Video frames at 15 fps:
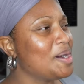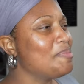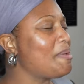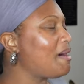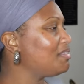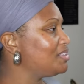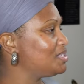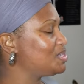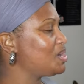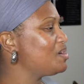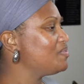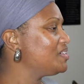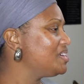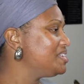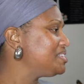about the
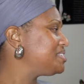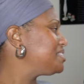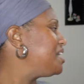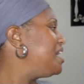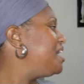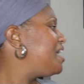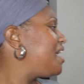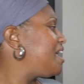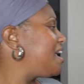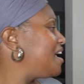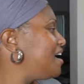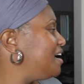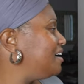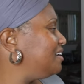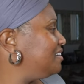service
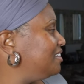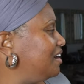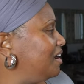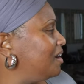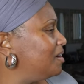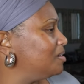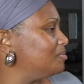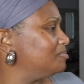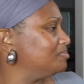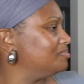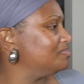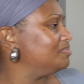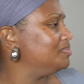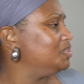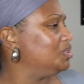and
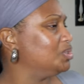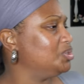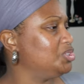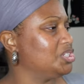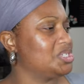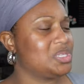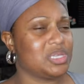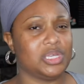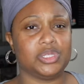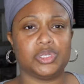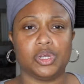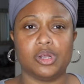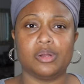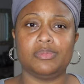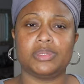um, you know just in
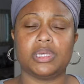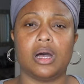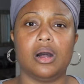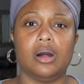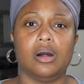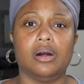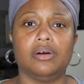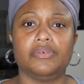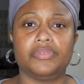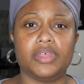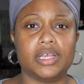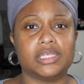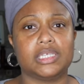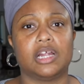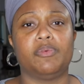terms of
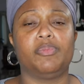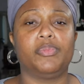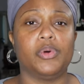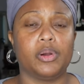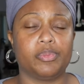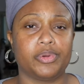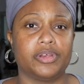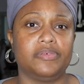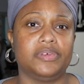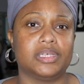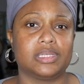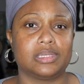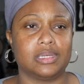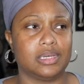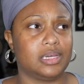things i bought
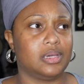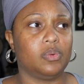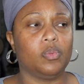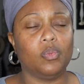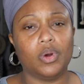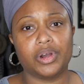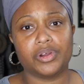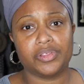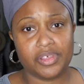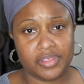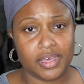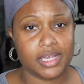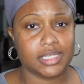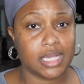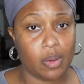previously what are the
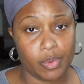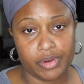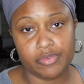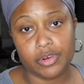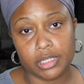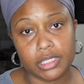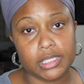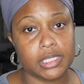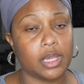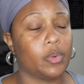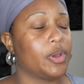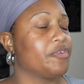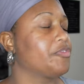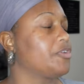things i would really stay away